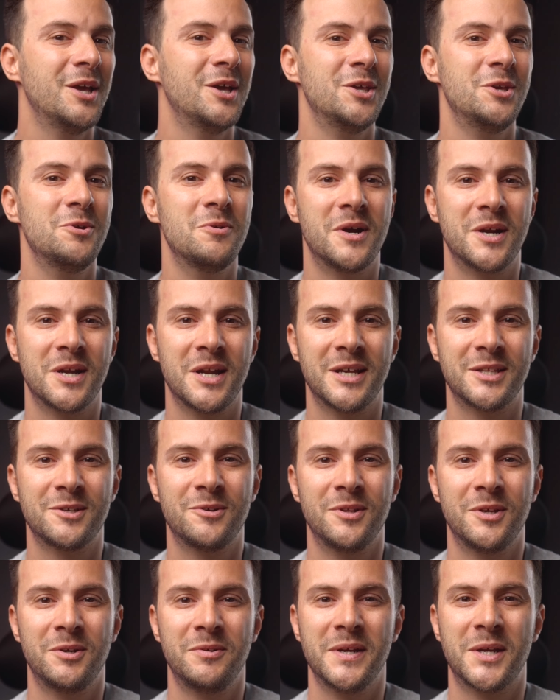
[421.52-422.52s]
you are not
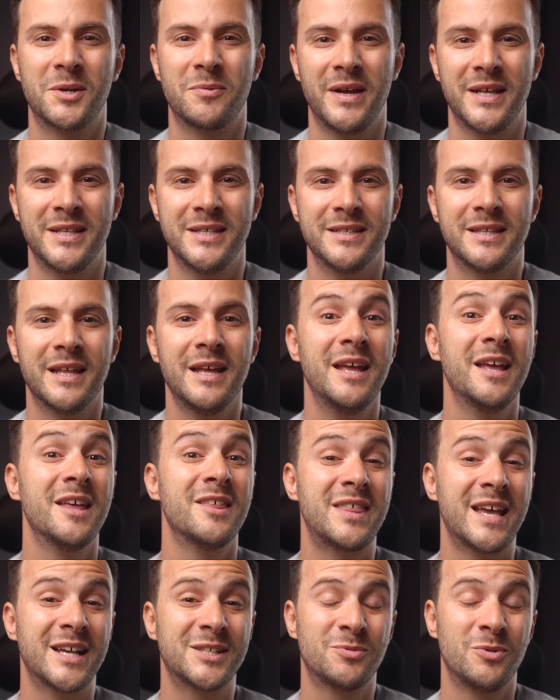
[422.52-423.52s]
gonna regret it.
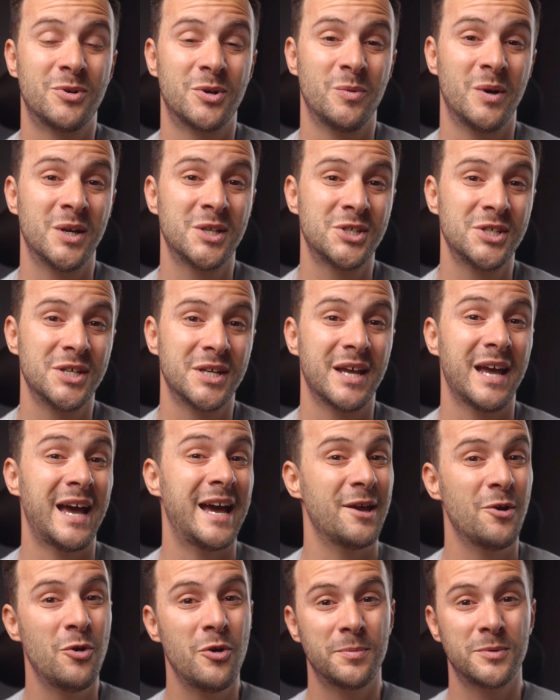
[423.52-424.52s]
Thanks for watching, I
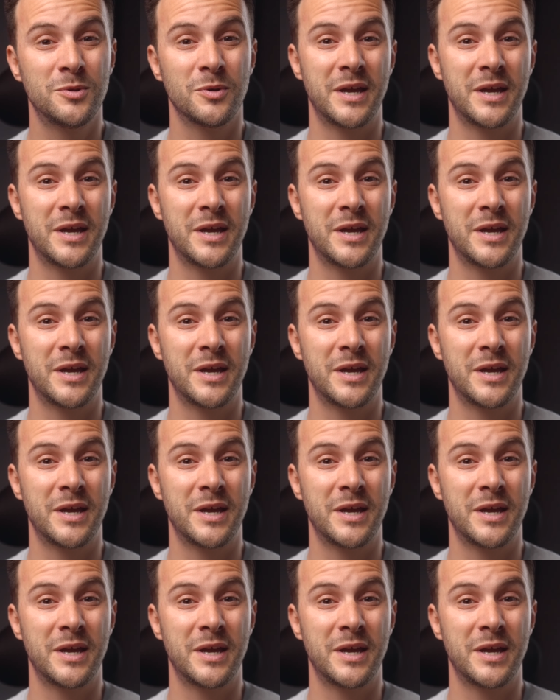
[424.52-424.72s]
hope to